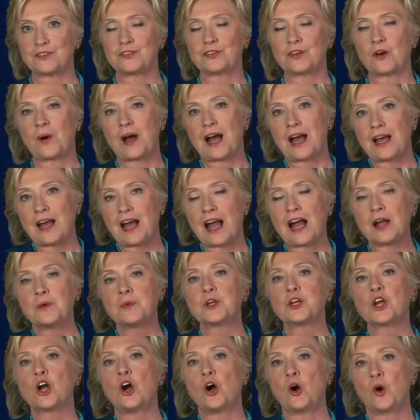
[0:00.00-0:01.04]
So I, I
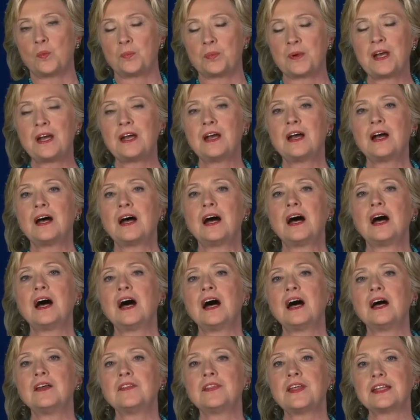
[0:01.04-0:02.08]
would hope but,
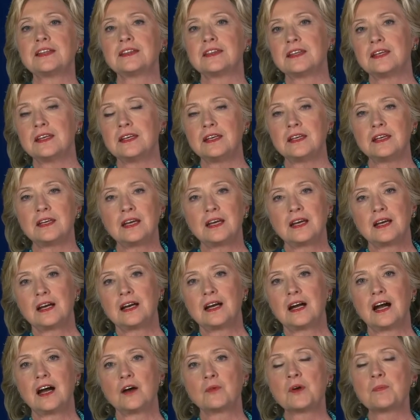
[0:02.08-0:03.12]
uh, that uh, the uh,